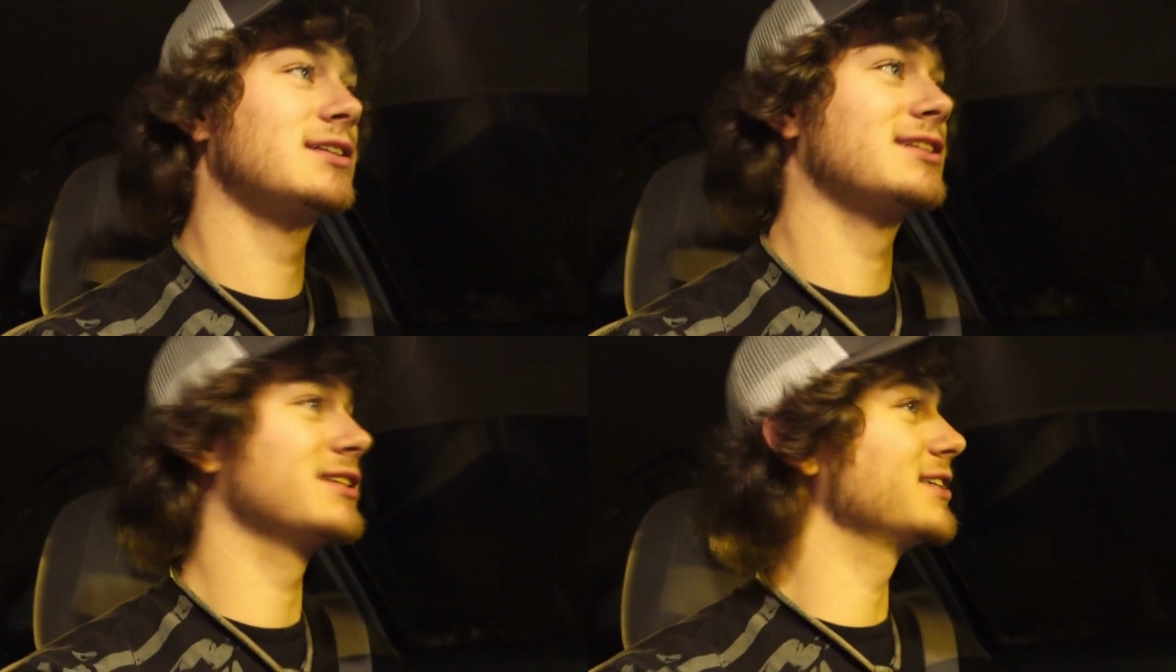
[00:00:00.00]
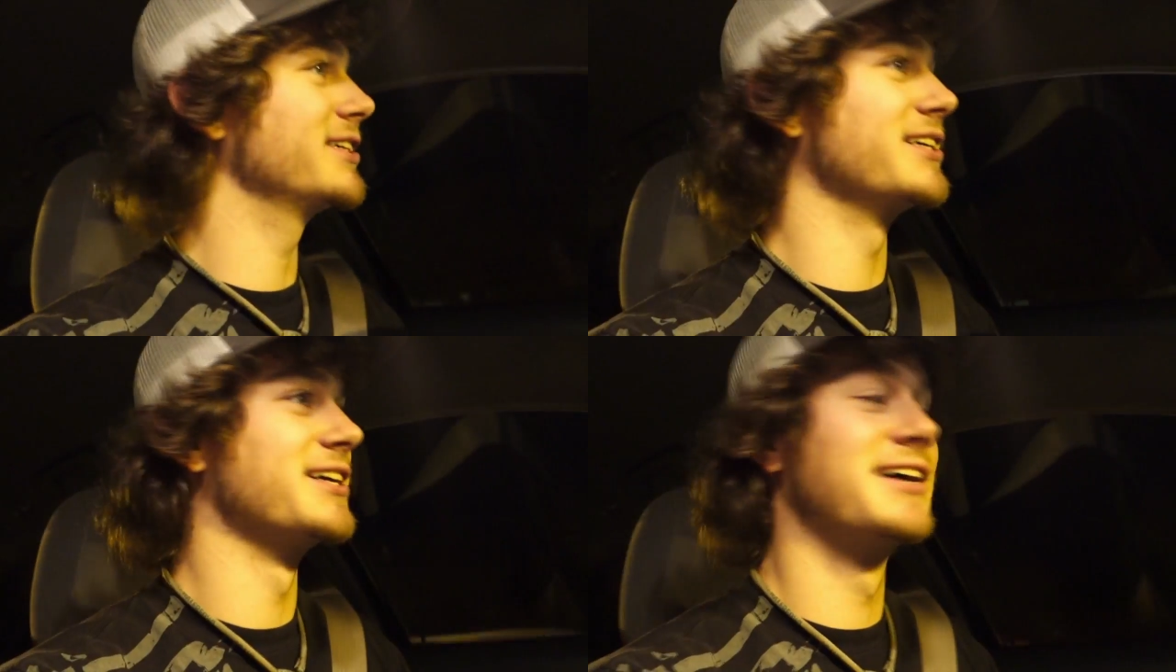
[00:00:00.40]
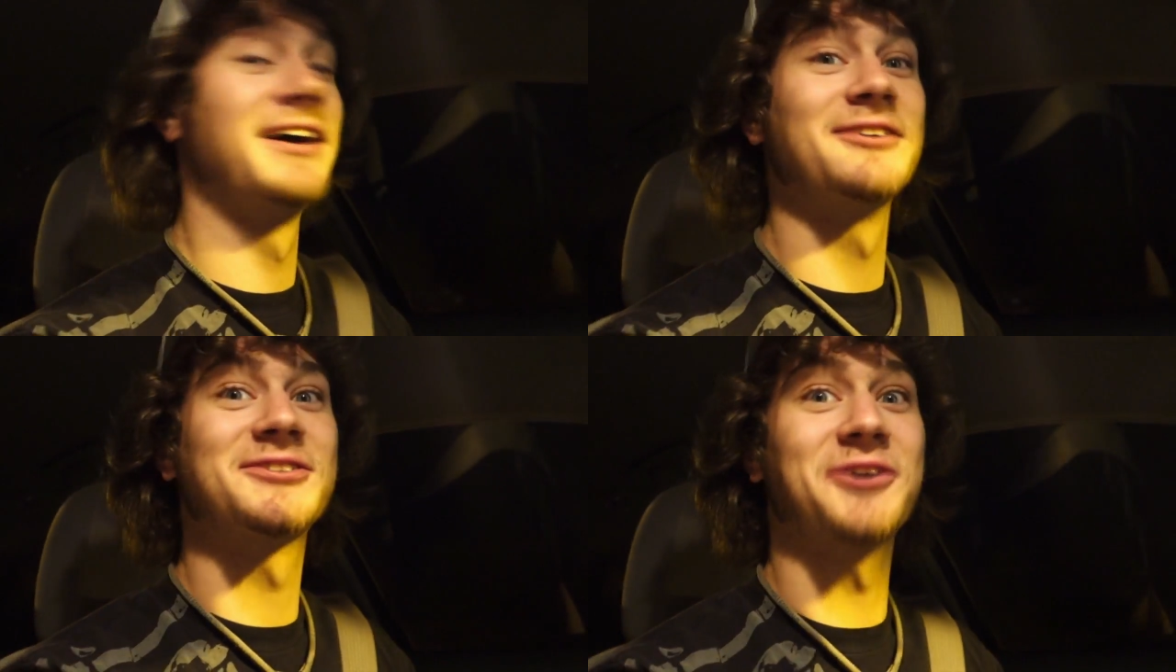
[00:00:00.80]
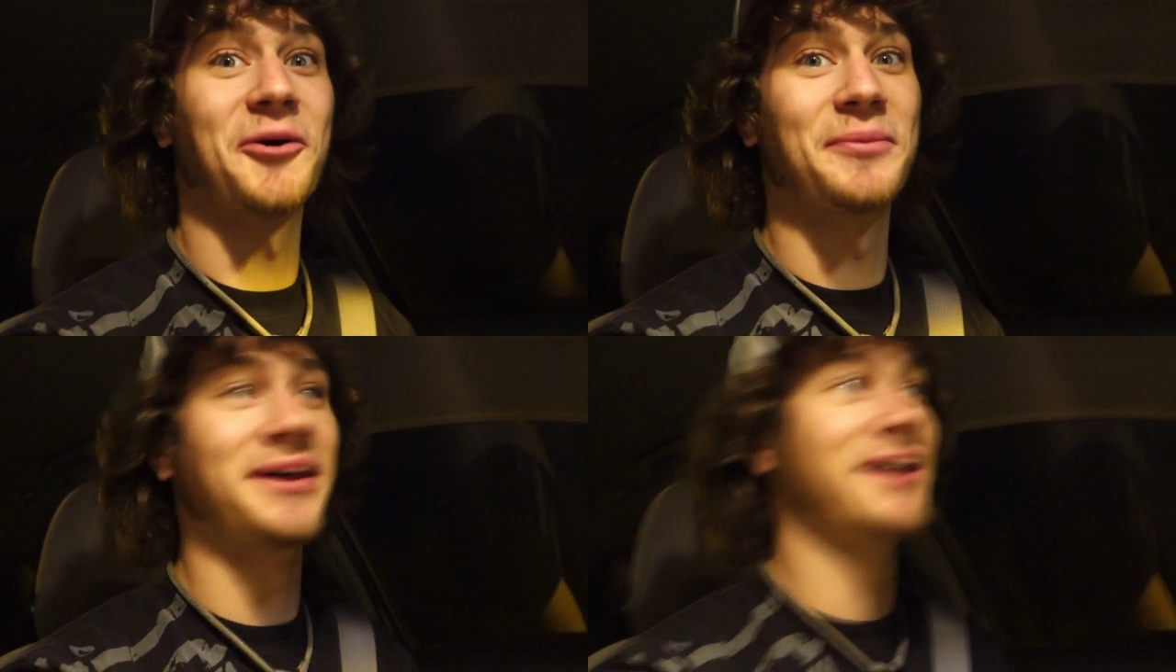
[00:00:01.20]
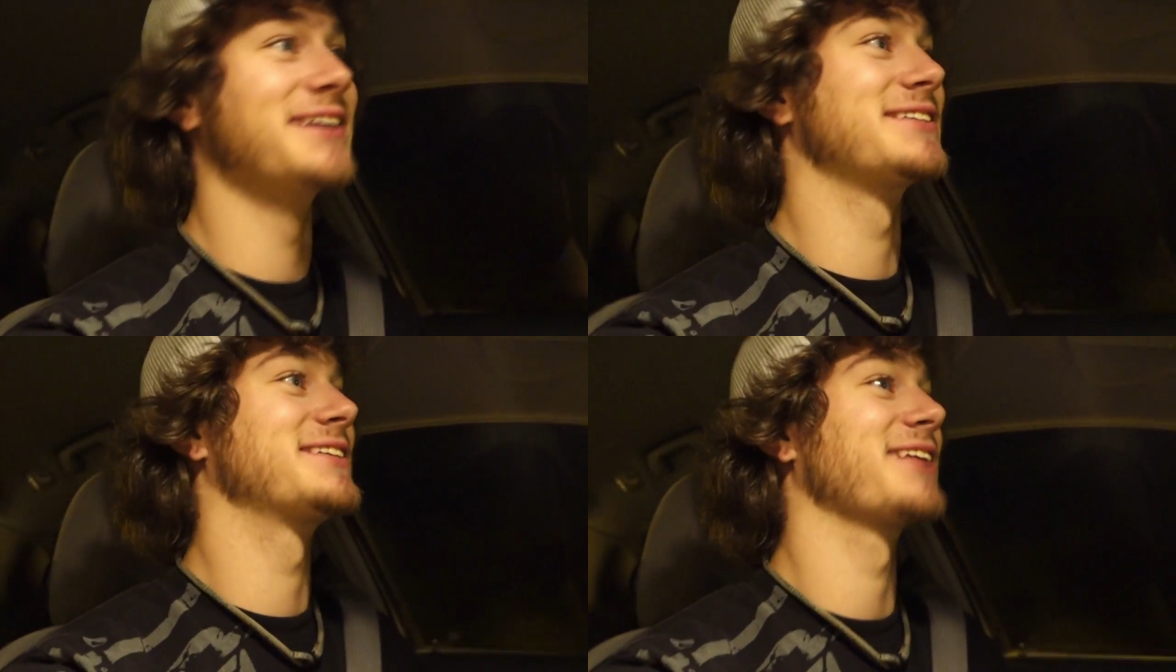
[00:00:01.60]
ugh, so pissed.